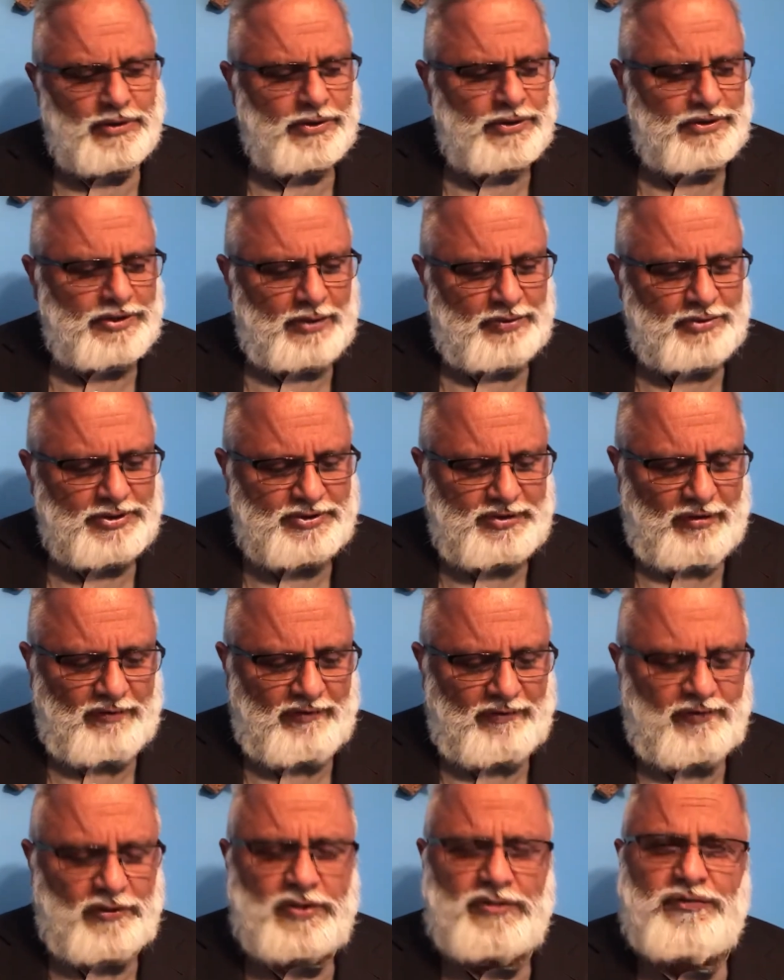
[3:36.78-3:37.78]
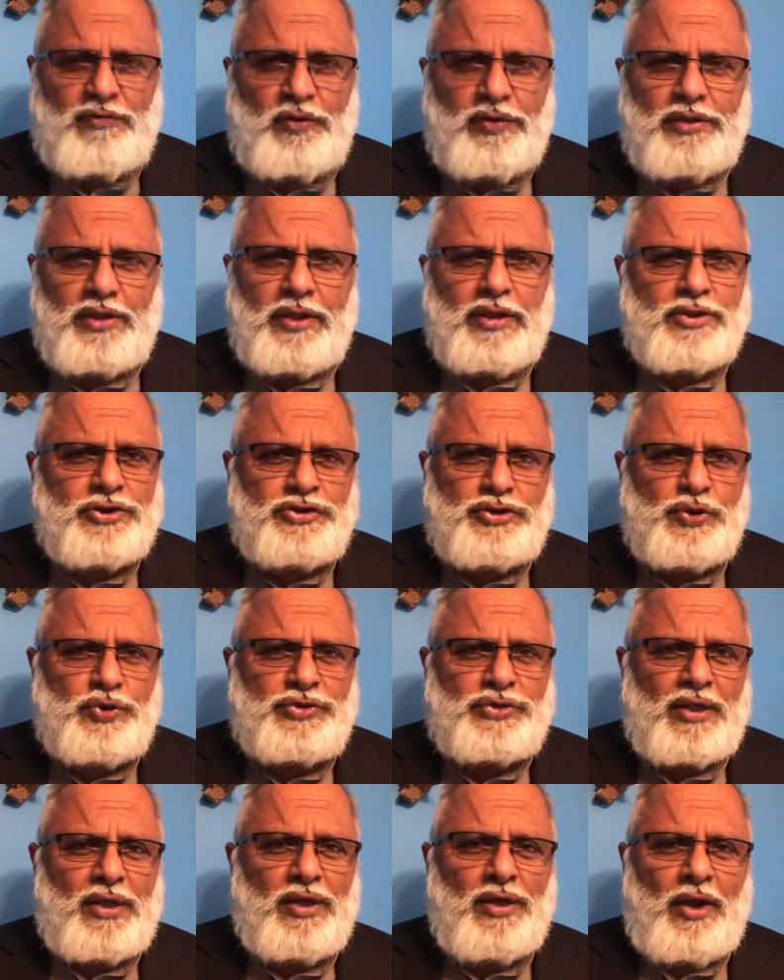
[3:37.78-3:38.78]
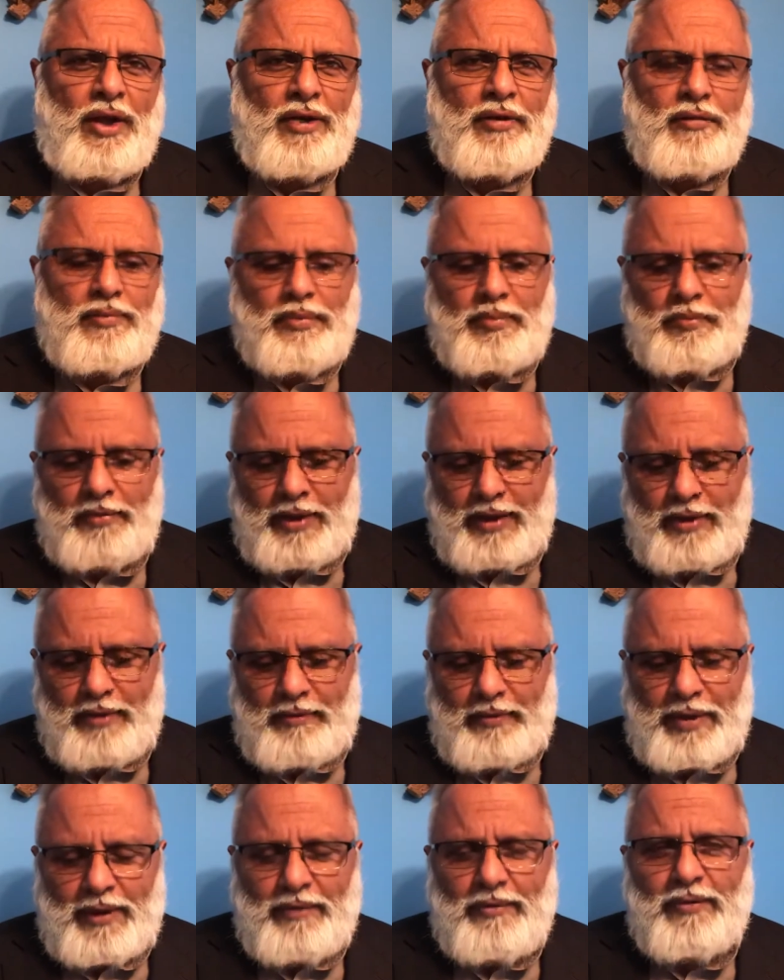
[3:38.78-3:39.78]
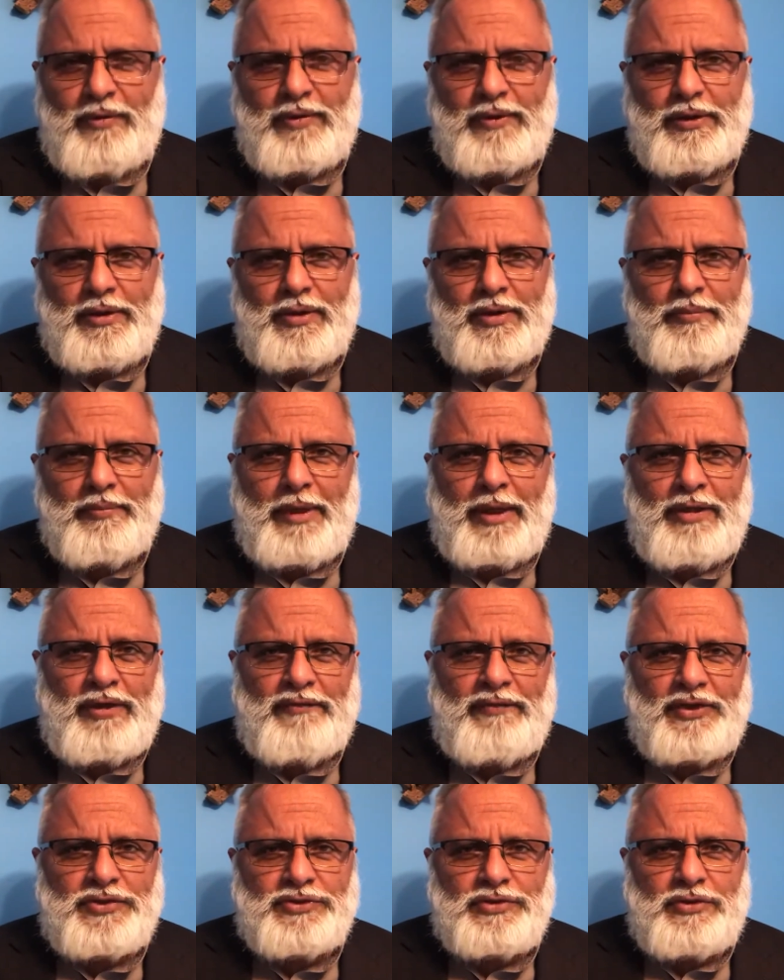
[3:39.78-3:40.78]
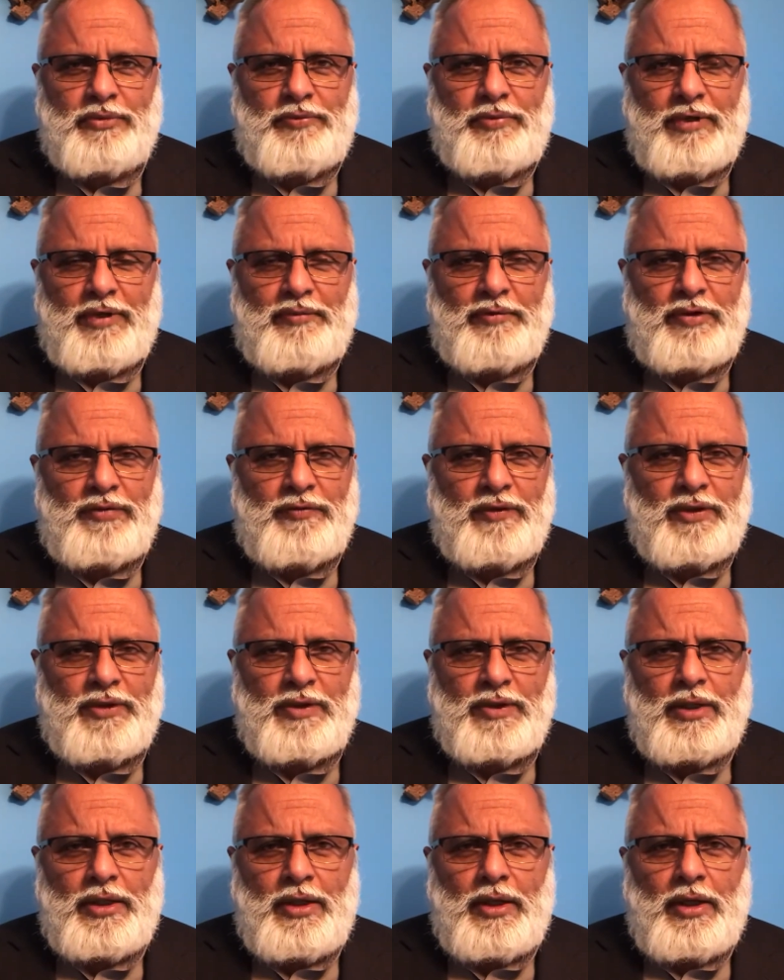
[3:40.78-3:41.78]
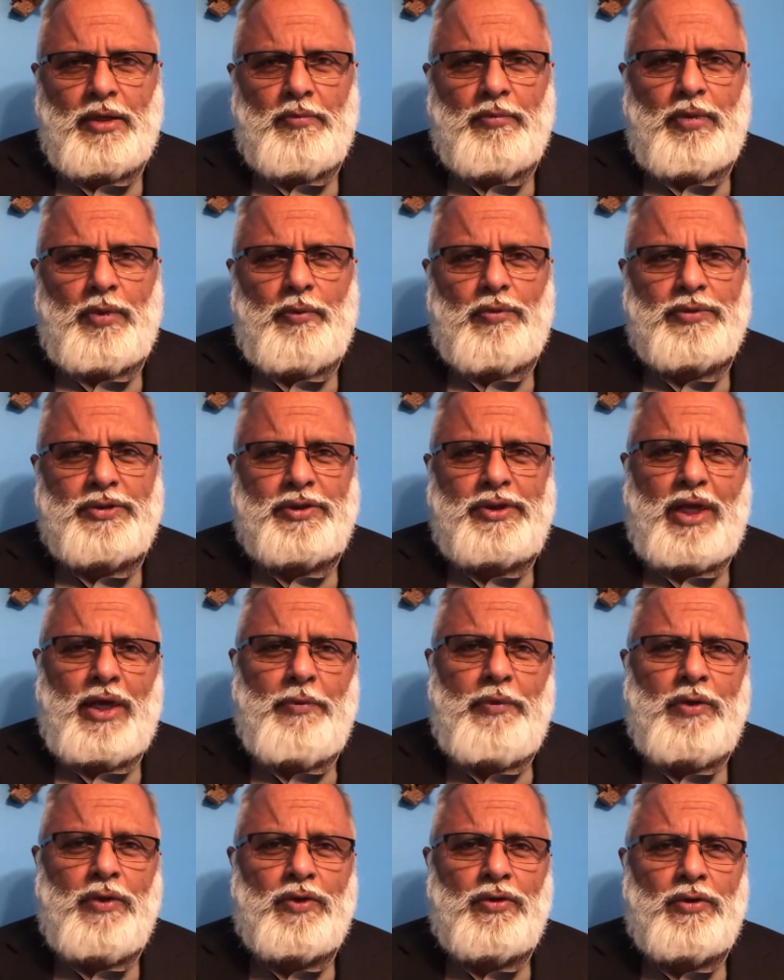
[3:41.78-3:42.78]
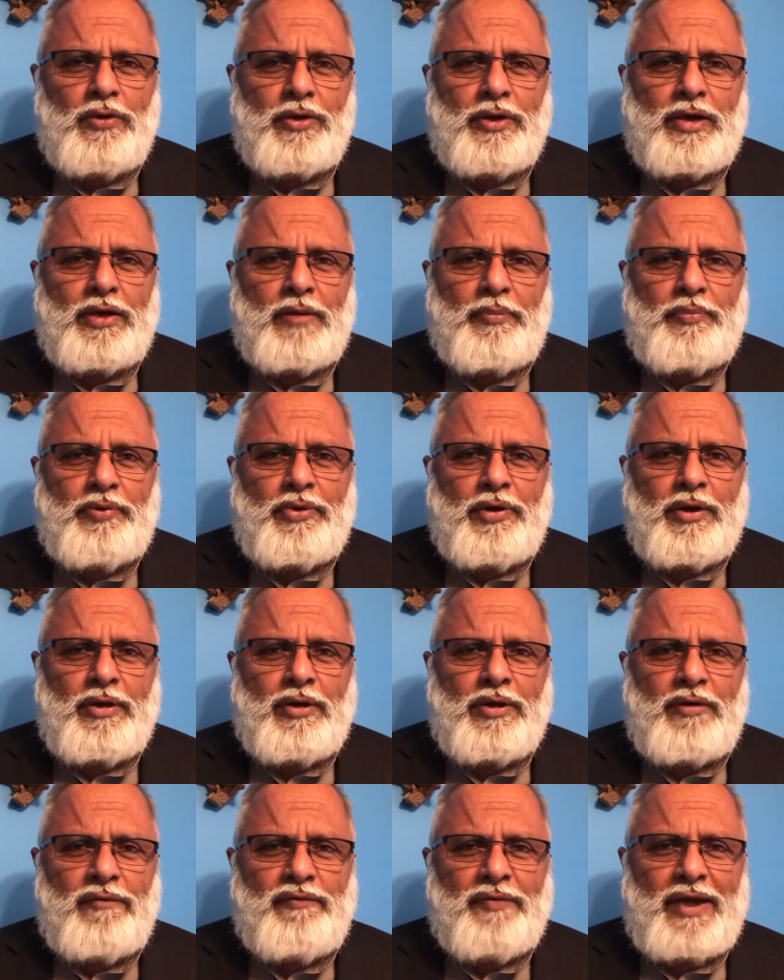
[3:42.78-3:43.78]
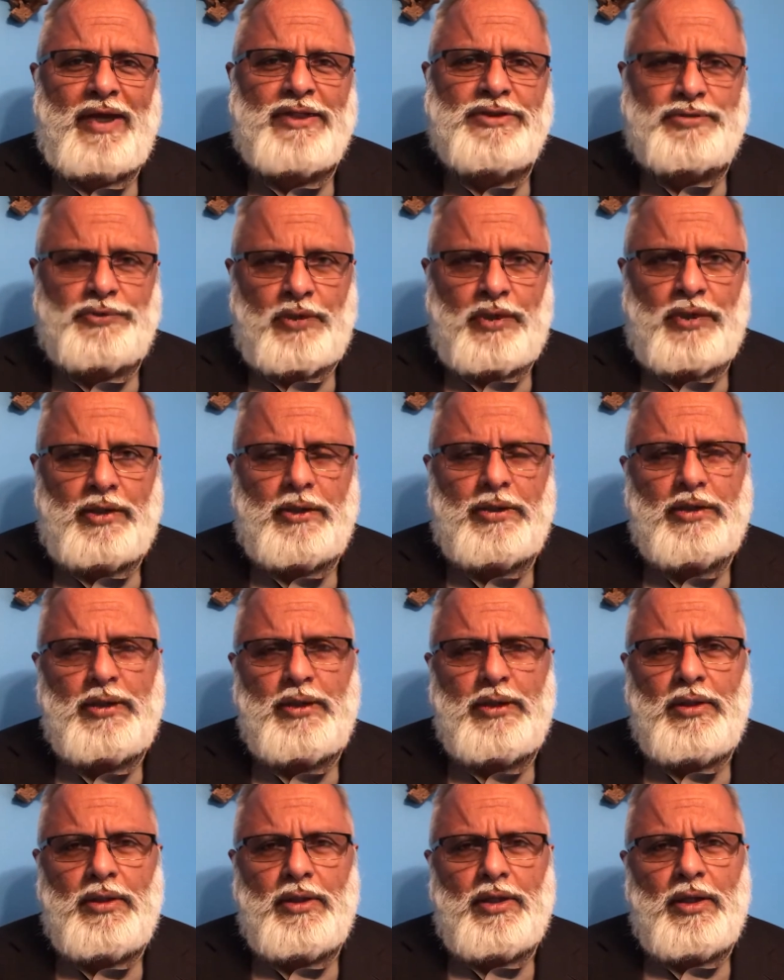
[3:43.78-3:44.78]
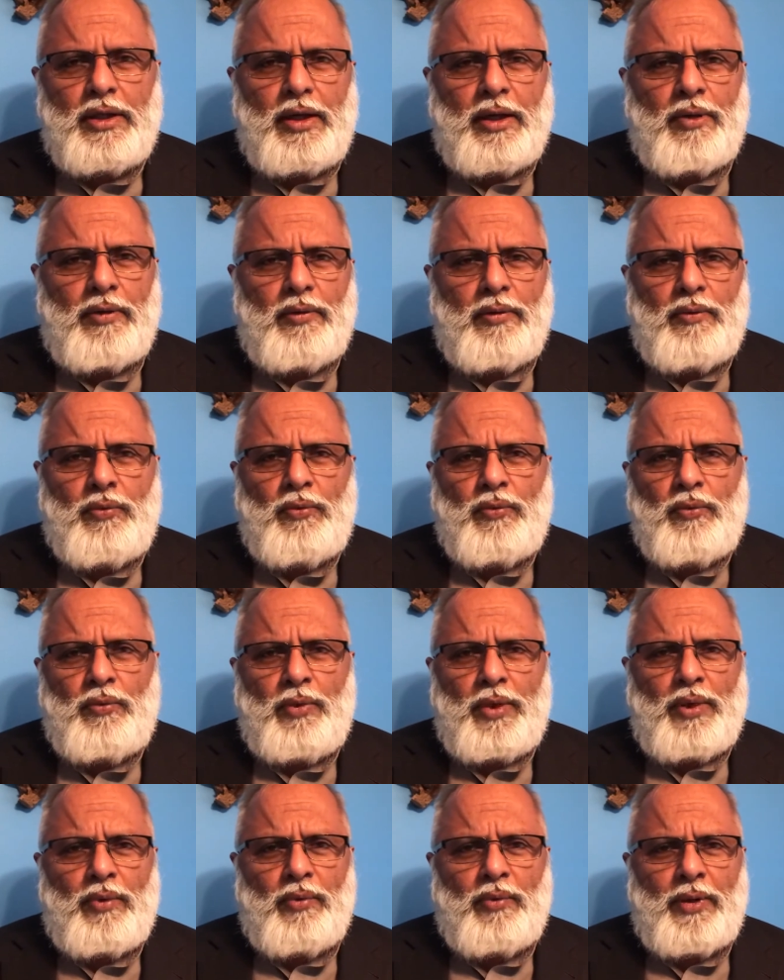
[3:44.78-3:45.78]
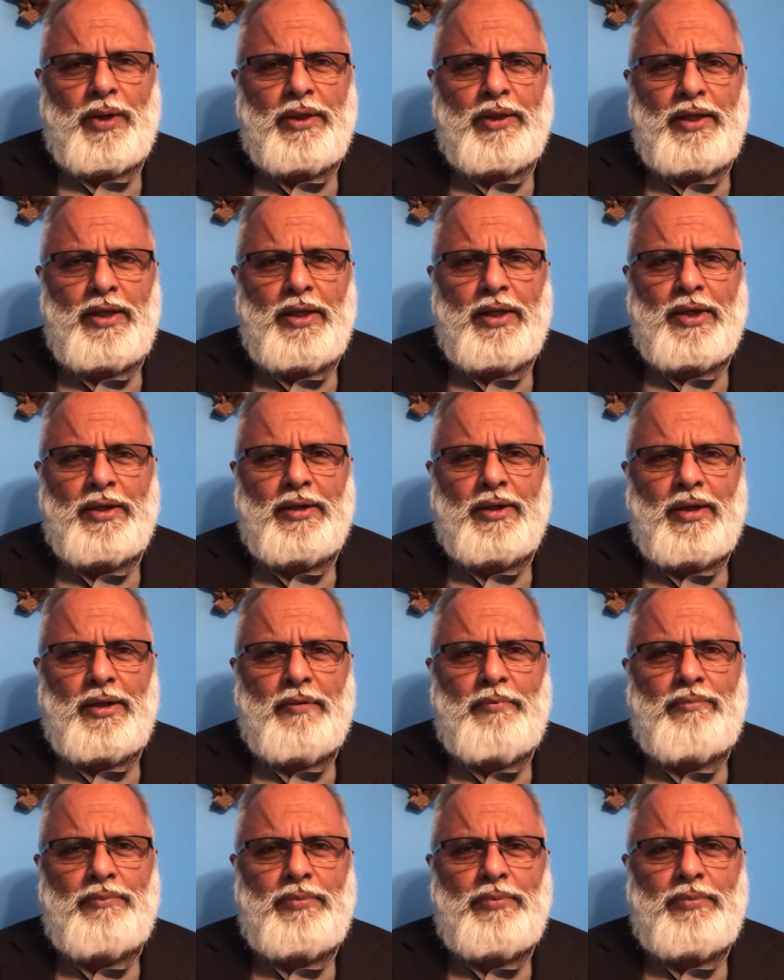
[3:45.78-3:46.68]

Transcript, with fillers: chapter 7, verse 14 is used a lot by, by many of us in the prayer movement. But today we're going to look at a prayer of Ezra. Uh, when, when he had, uh,